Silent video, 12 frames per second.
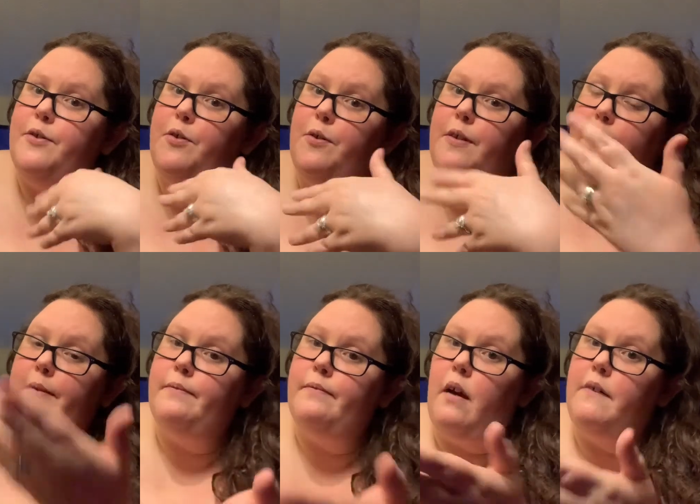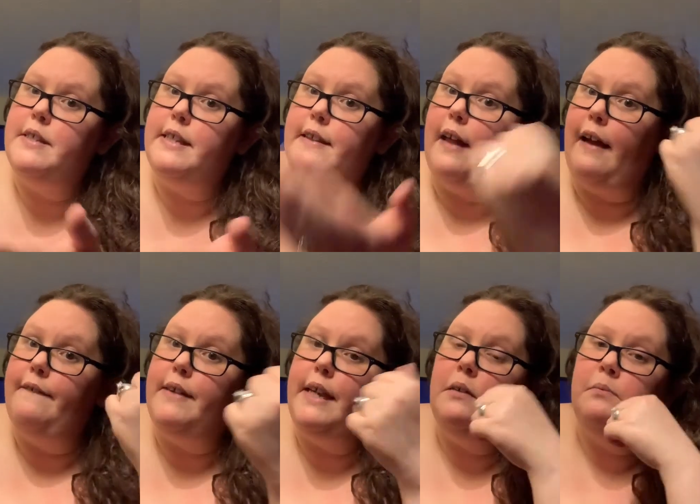do obviously the IV.
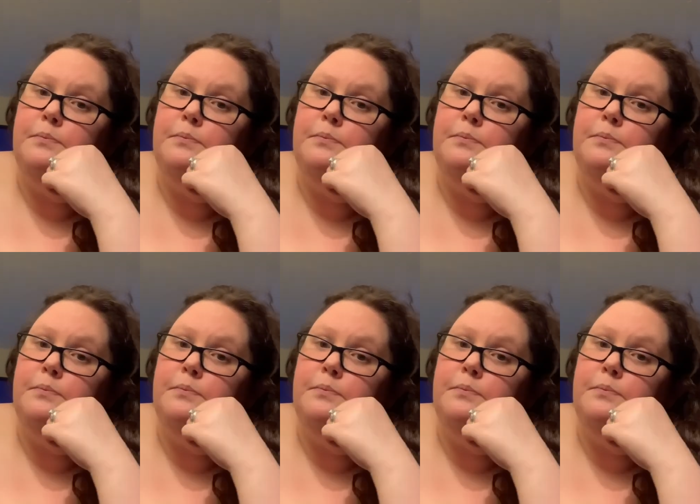You